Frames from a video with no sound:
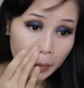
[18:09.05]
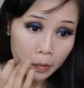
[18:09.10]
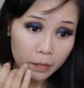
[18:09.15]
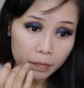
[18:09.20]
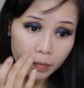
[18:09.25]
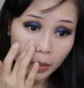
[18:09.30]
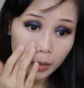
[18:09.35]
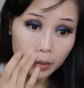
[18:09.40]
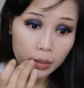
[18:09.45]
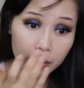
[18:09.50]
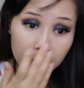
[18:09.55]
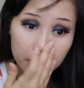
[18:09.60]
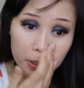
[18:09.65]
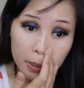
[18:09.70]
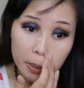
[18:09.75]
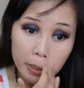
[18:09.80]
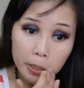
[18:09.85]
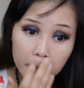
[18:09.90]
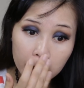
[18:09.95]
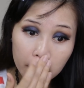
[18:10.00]

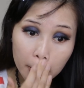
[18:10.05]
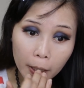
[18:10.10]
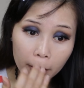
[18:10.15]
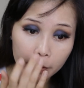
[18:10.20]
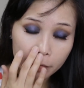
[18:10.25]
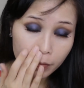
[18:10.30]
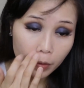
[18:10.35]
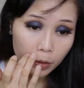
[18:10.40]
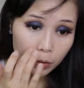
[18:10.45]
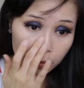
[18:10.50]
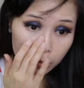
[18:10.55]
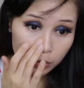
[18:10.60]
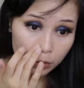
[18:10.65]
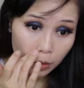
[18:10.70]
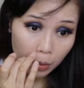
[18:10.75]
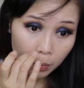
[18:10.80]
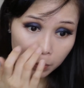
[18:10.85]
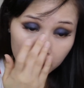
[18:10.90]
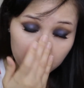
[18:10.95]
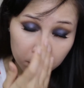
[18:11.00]
Finally, I found
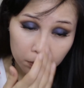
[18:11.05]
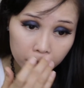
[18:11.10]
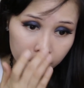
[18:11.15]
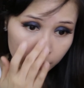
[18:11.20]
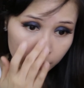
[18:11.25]
something